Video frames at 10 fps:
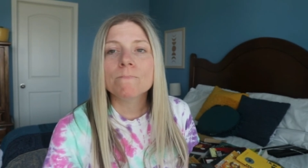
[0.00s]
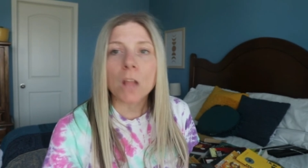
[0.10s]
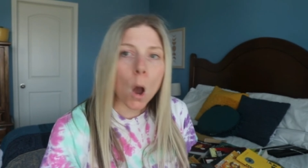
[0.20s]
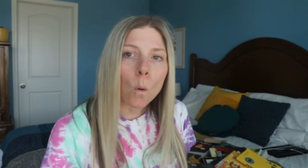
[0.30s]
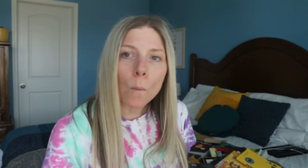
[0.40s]

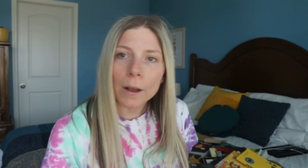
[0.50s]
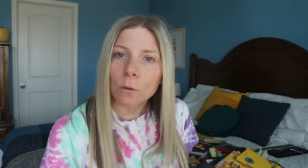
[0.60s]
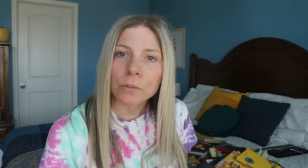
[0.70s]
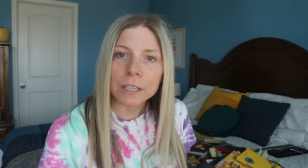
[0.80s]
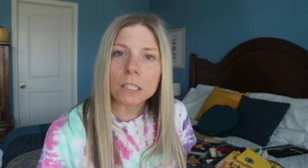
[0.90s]
No, I
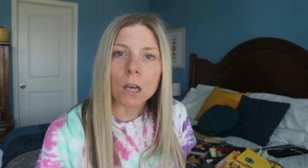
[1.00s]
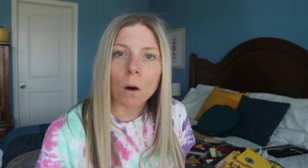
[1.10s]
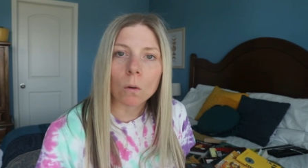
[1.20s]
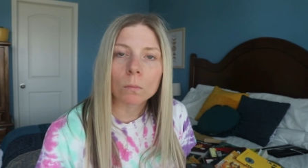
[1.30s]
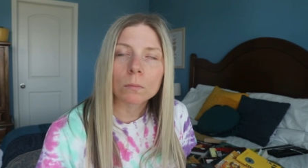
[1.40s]
don't think
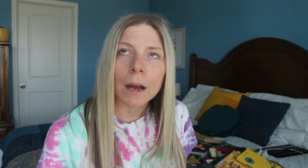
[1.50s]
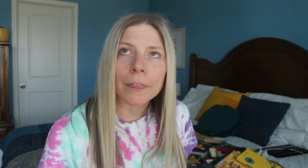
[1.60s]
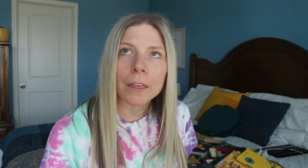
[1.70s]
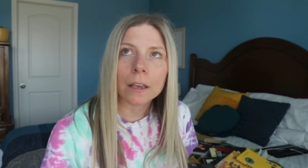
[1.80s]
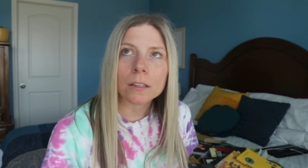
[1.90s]
so. I
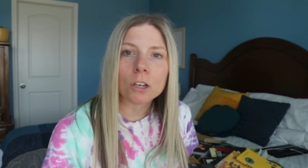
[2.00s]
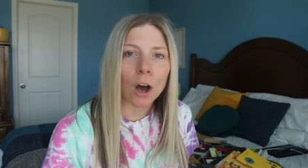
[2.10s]
think it's